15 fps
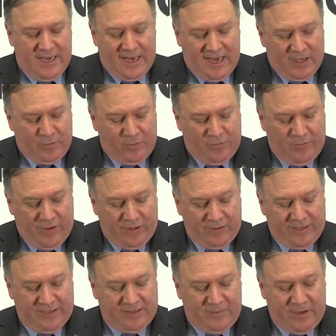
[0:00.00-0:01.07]
has revealed
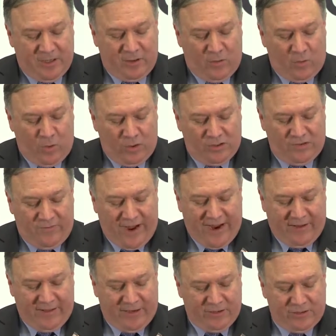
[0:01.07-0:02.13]
it is among the worst
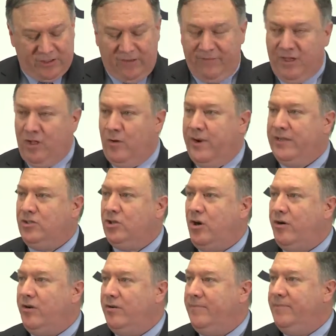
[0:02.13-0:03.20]
violators of the UN
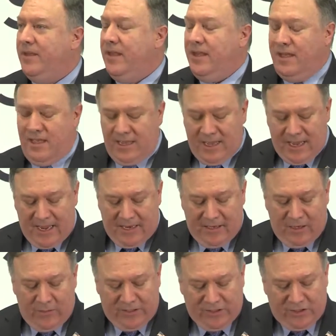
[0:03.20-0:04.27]
Charter and
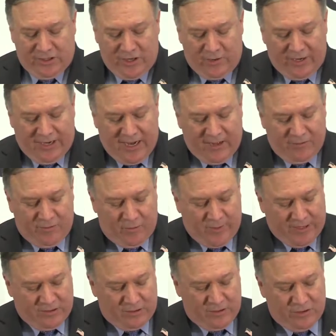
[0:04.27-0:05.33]
UN Security Council
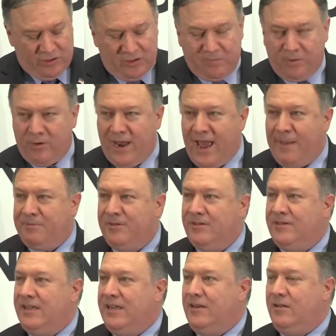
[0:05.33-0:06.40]
resolutions. Perhaps
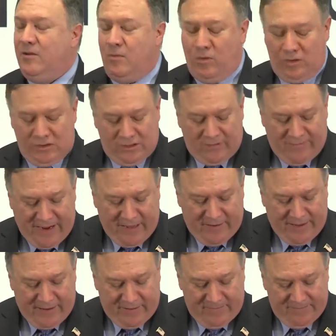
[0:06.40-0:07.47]
indeed the worst
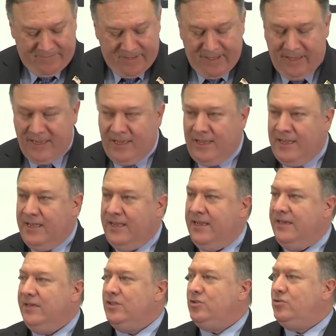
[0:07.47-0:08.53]
violator.
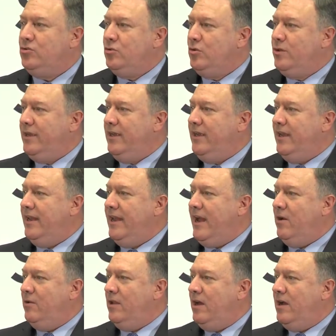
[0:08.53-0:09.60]
It is truly an
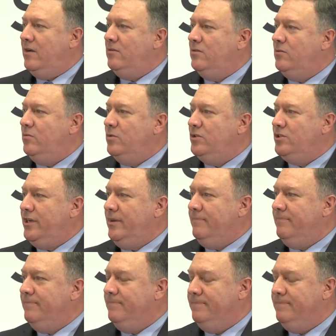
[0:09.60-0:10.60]
outlaw regime.